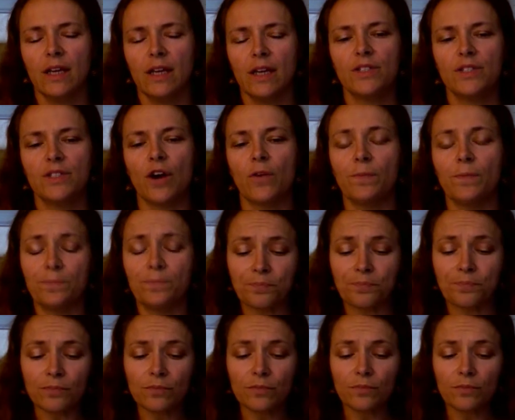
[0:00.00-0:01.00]
So
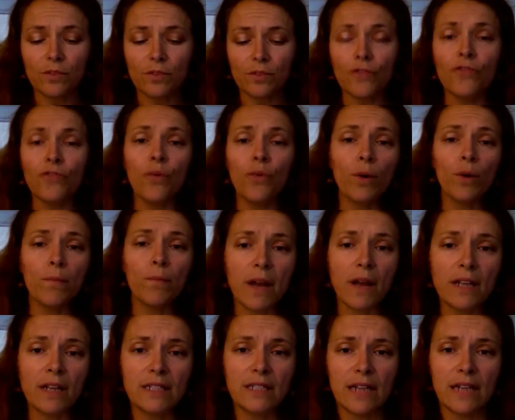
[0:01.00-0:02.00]
for
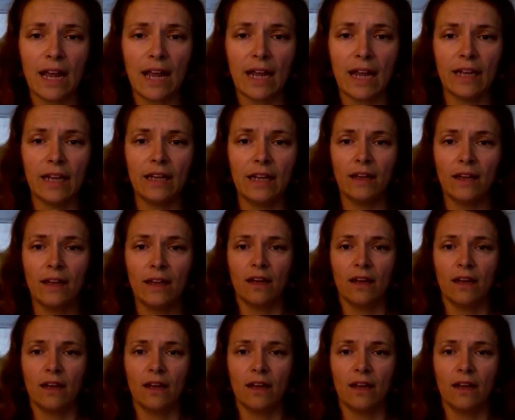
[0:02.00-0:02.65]
Monday,